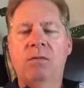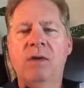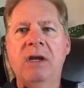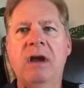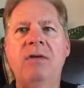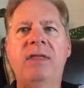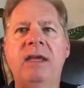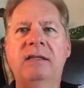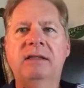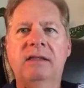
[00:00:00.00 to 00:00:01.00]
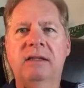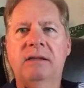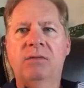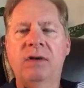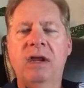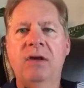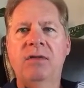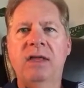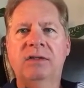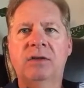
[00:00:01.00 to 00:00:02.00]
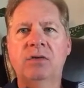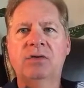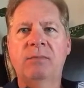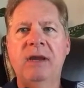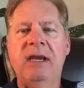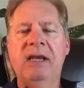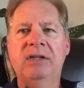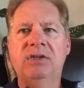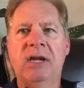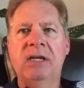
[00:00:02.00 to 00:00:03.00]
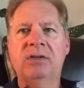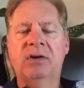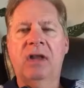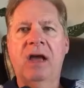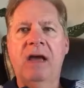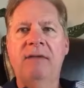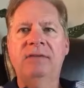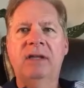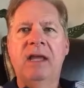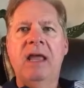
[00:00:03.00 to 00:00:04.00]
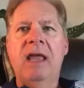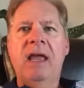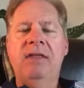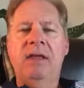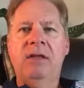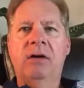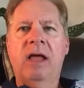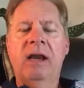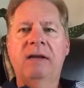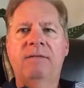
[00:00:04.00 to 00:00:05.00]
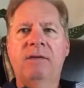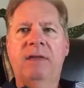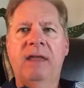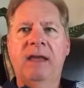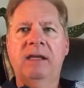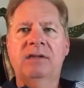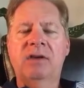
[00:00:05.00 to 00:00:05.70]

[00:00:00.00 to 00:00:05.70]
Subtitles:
We know this. We know that social media has changed our lives, and there are a lot of different things.